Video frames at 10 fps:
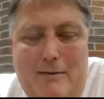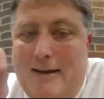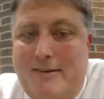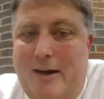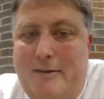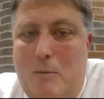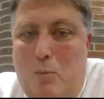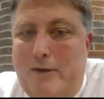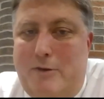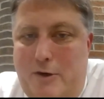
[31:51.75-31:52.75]
Not tell them
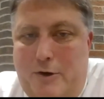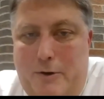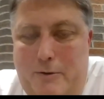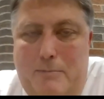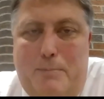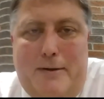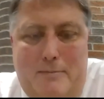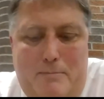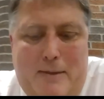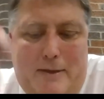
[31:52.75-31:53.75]
what to do, but
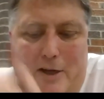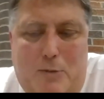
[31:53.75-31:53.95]
that they